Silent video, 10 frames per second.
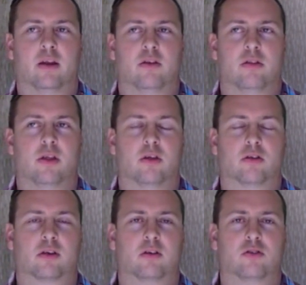And
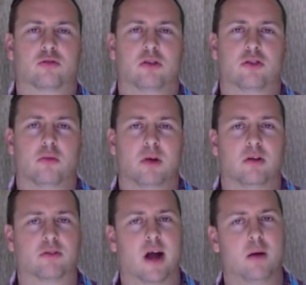the streets are
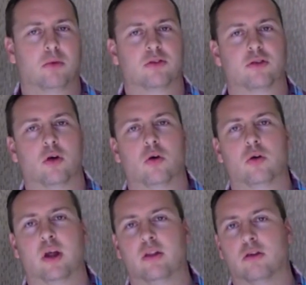made of
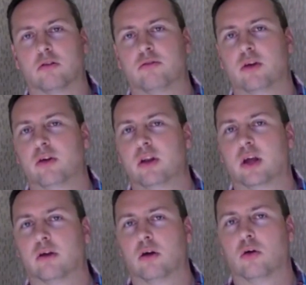cobblestone, and they're
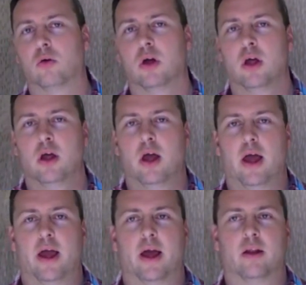very narrow.
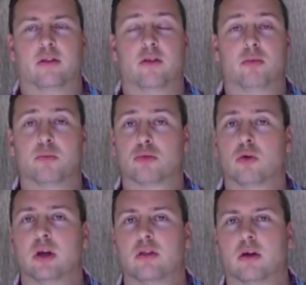And they've been
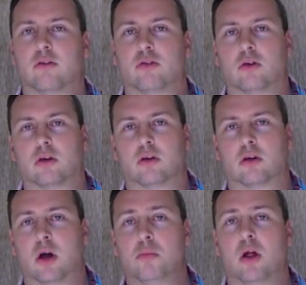brewing there for
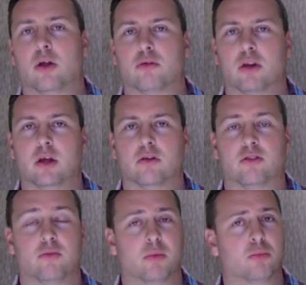a couple hundred
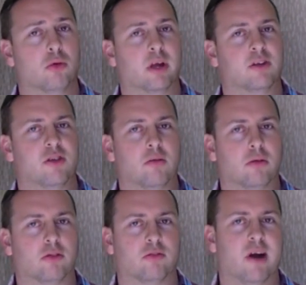years. They've been brewing in
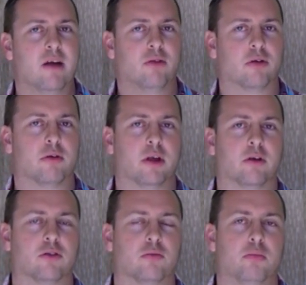general for 500
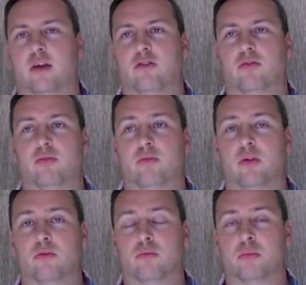years. They've
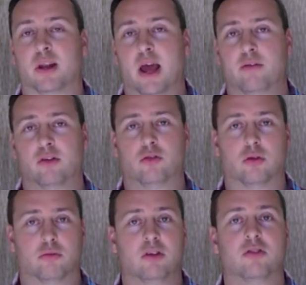been having
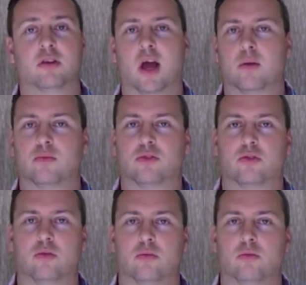to, in recent
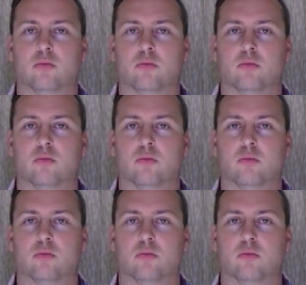times,